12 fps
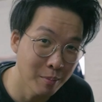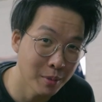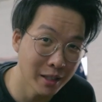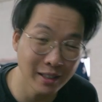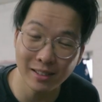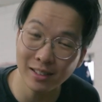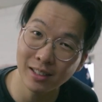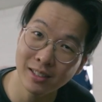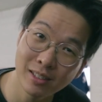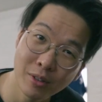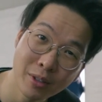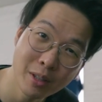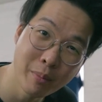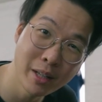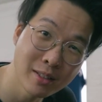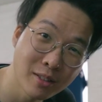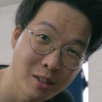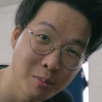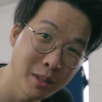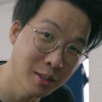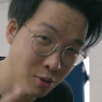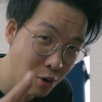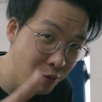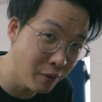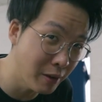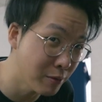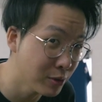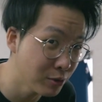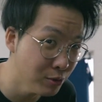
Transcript: But that doesn't necessarily mean it's going to be your favorite